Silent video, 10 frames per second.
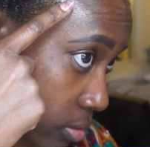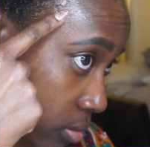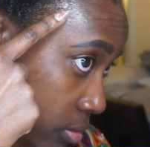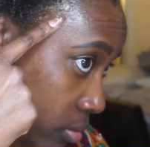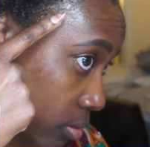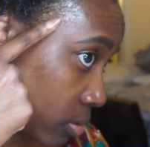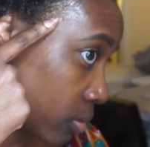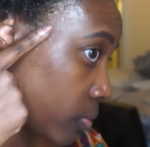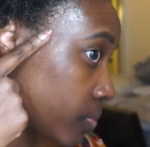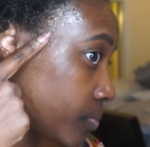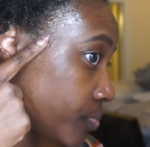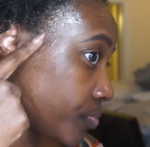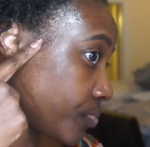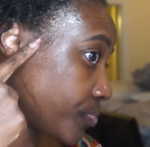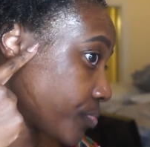
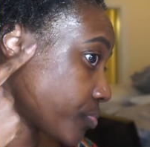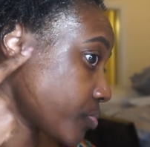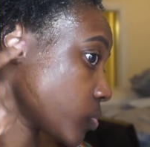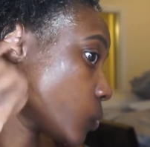(no one is talking)